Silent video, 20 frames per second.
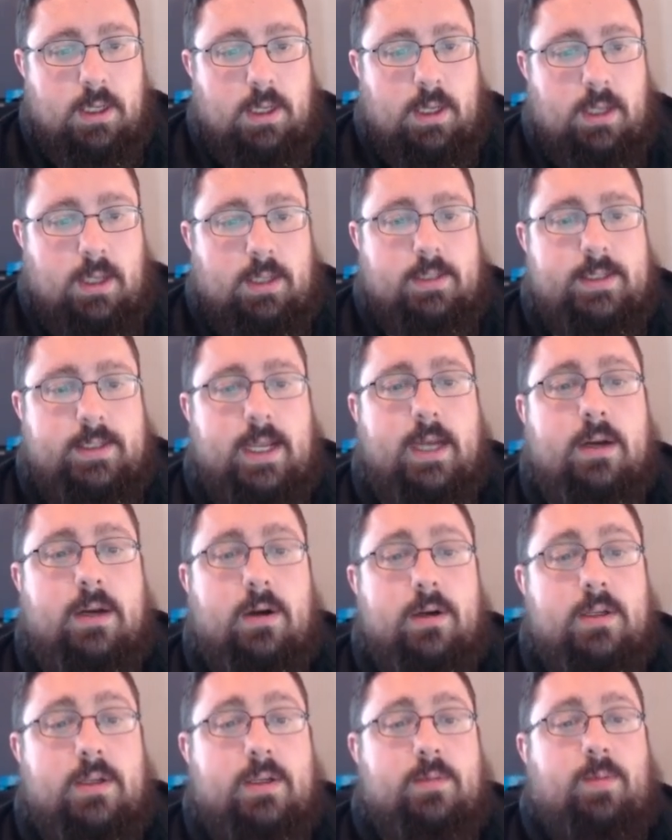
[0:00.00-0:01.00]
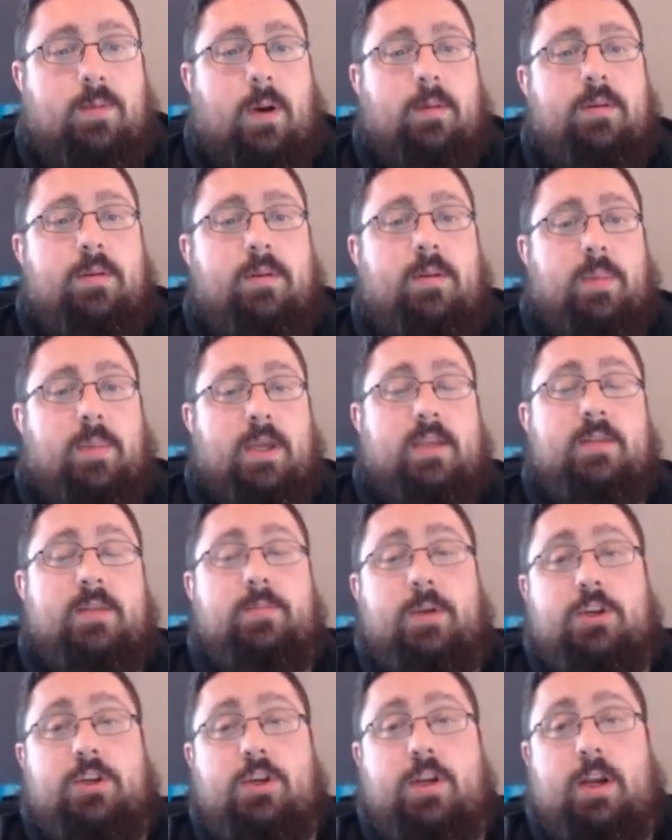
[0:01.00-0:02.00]
Zach Ertz is probably the biggest
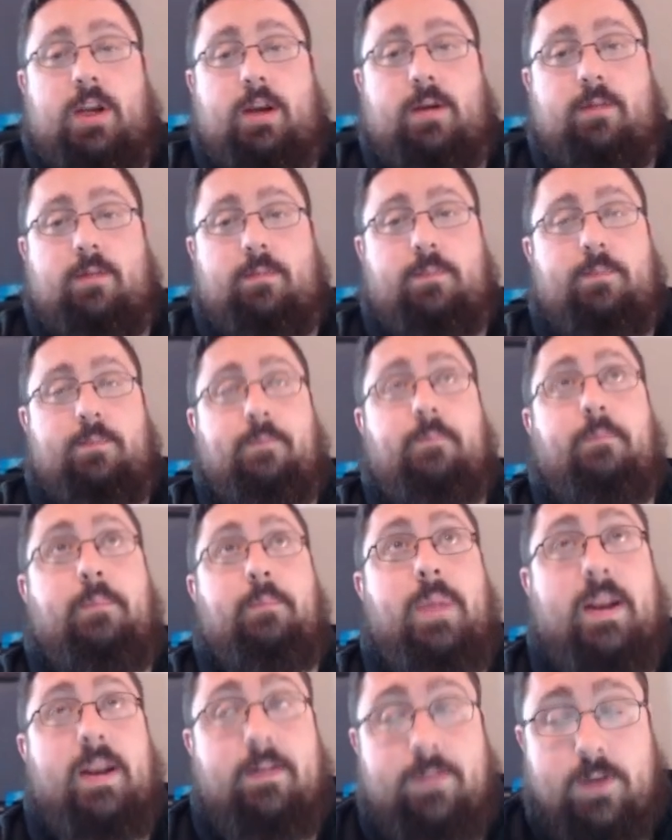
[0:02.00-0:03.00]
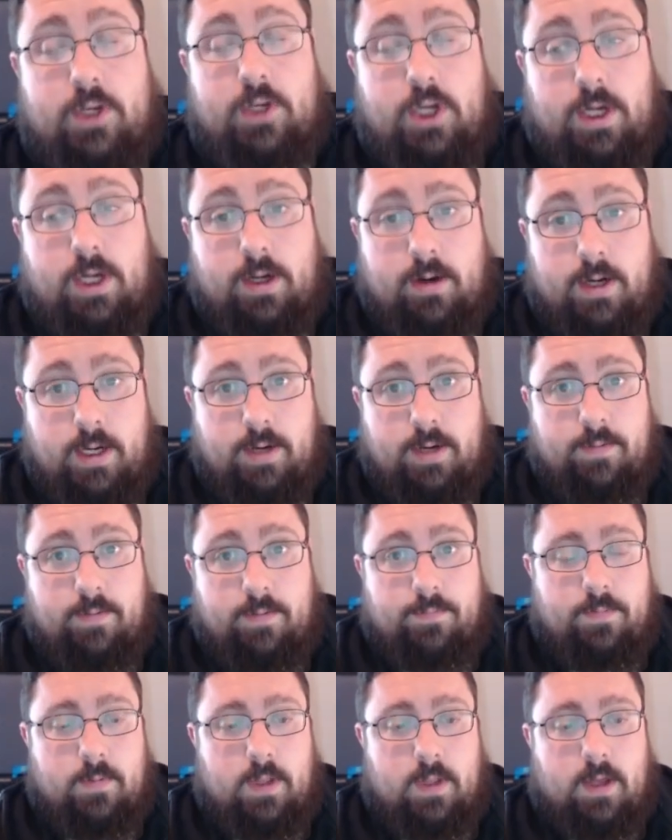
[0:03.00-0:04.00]
beneficiary
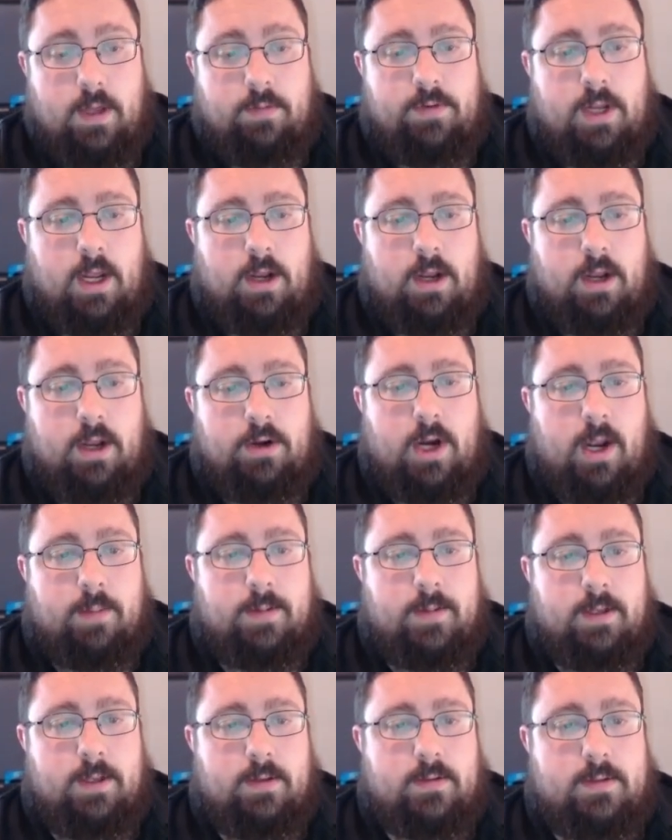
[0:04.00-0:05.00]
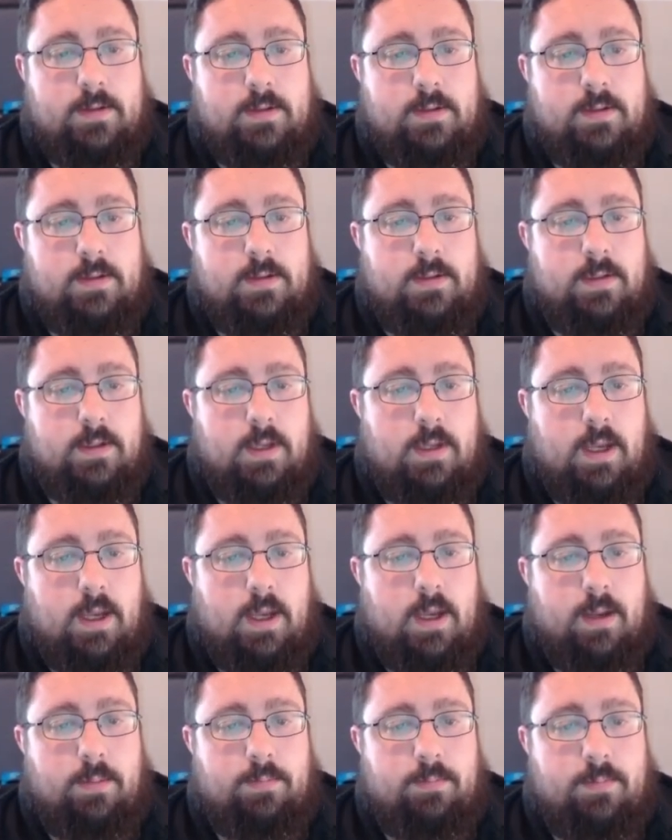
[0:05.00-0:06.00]
of DeAndre Hopkins'
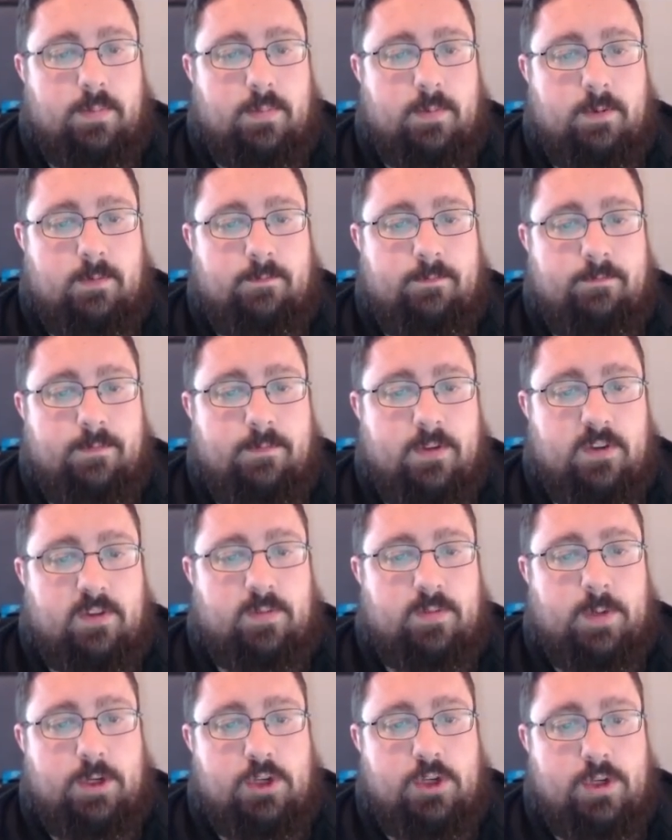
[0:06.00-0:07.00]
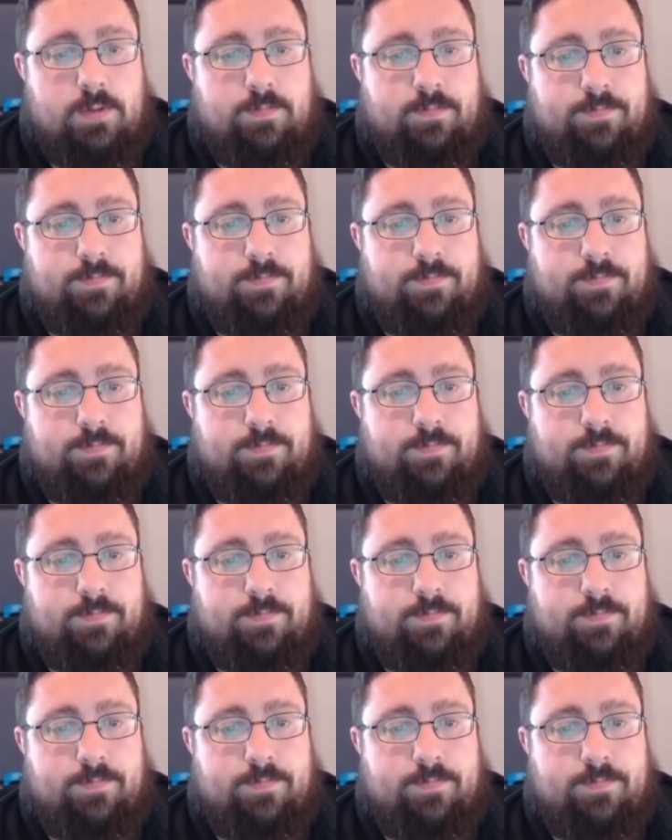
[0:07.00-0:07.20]
suspension.